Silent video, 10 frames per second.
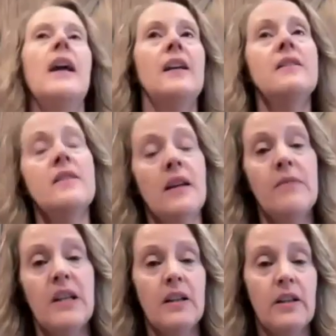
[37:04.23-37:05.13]
And same
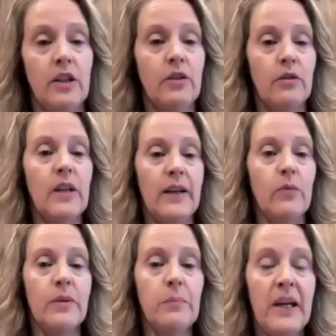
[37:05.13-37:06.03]
thing, like
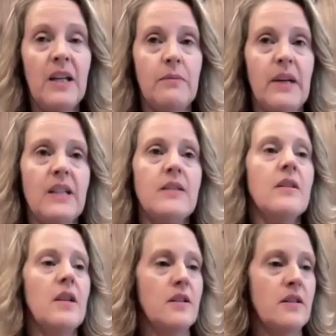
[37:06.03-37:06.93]
with pain meds.
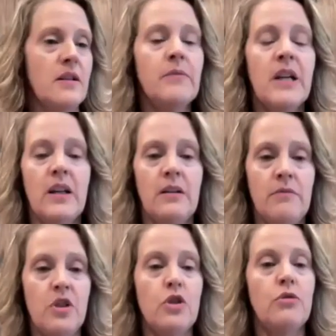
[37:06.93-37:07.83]

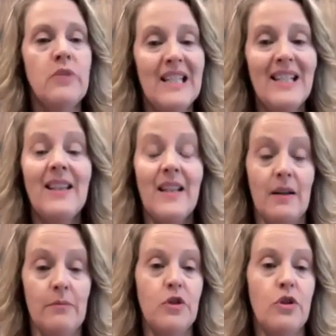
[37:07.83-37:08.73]
Sometimes you need
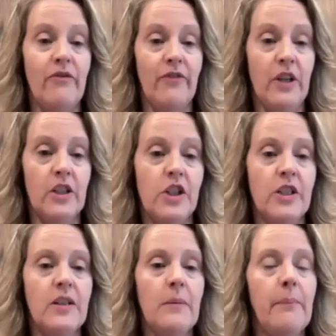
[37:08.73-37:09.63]
them to
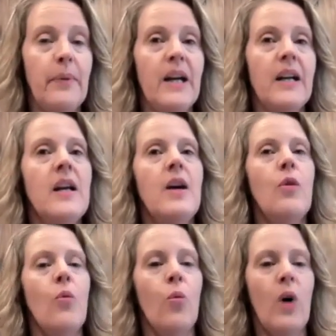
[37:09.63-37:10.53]
function, but
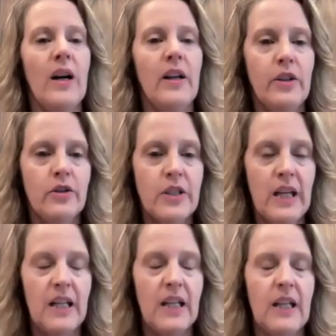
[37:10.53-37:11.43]
while you're
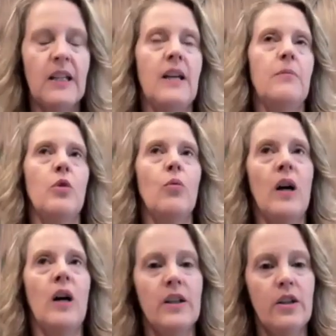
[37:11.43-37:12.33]
taking them or
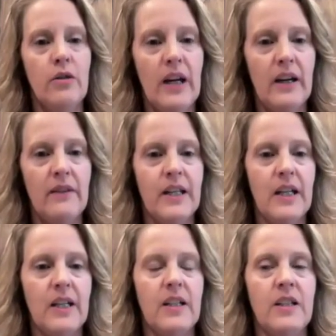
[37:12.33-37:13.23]
while you have
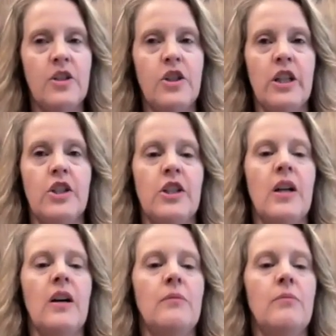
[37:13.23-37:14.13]
that injection
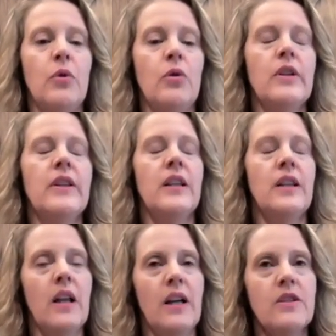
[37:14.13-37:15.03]
on board, then
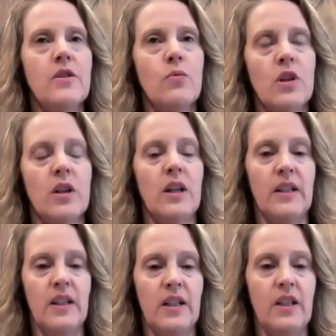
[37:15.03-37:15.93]
let's work on
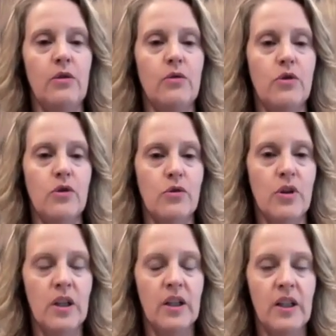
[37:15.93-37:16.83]
getting you
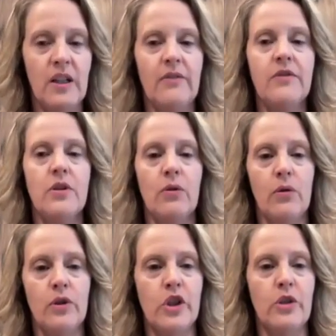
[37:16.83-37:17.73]
strong enough to
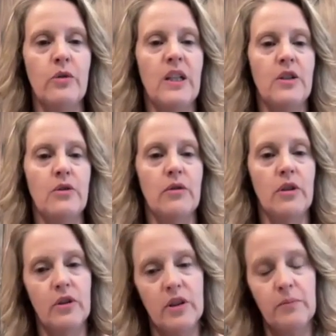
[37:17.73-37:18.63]
hold you into a
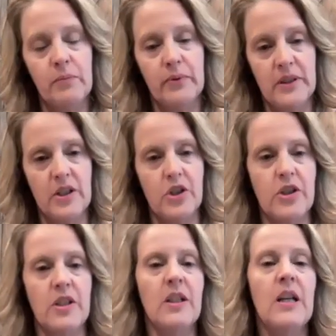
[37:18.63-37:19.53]
good
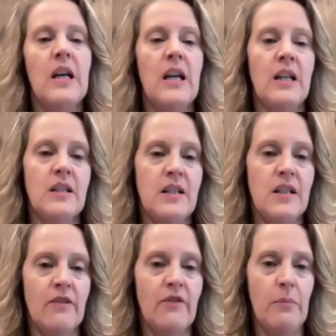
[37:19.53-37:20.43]
position
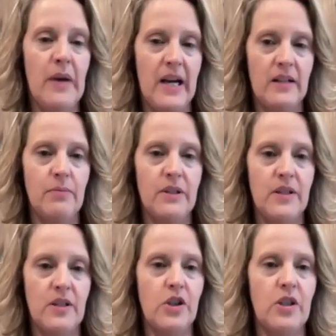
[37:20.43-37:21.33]
instead of a bad
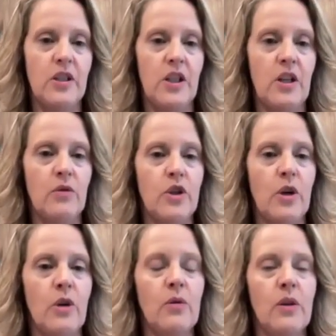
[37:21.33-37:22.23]
position.
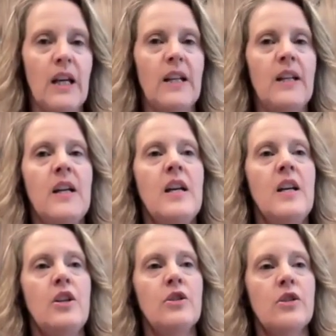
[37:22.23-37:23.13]
Don't let
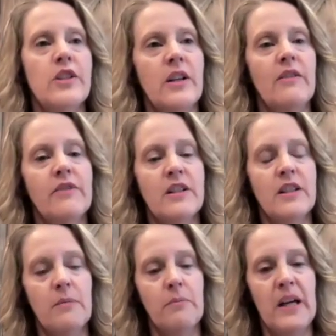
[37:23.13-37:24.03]
yourself
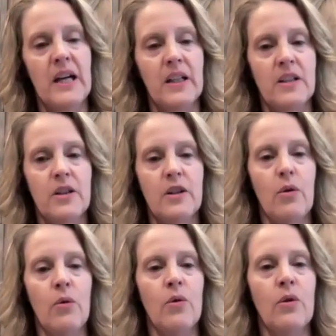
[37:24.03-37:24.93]
slip back into the
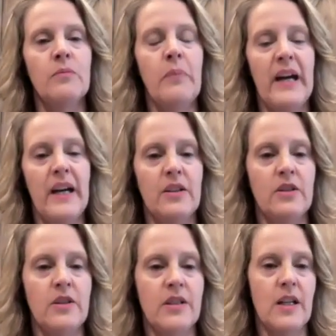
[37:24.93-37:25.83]
old
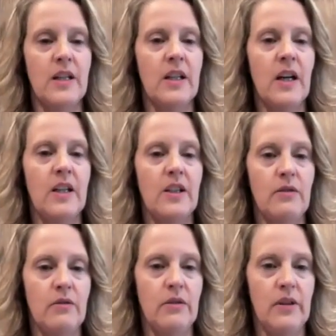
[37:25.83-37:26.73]
patterns that got
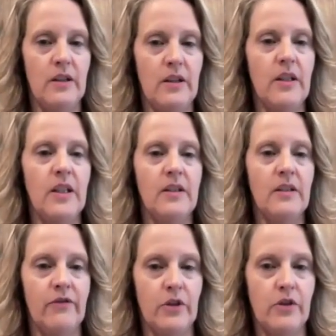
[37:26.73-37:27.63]
you there in the
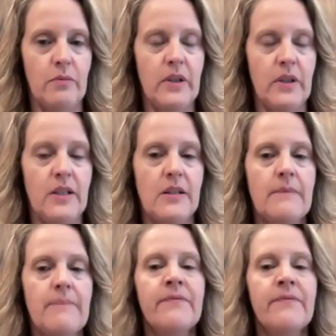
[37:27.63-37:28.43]
first place.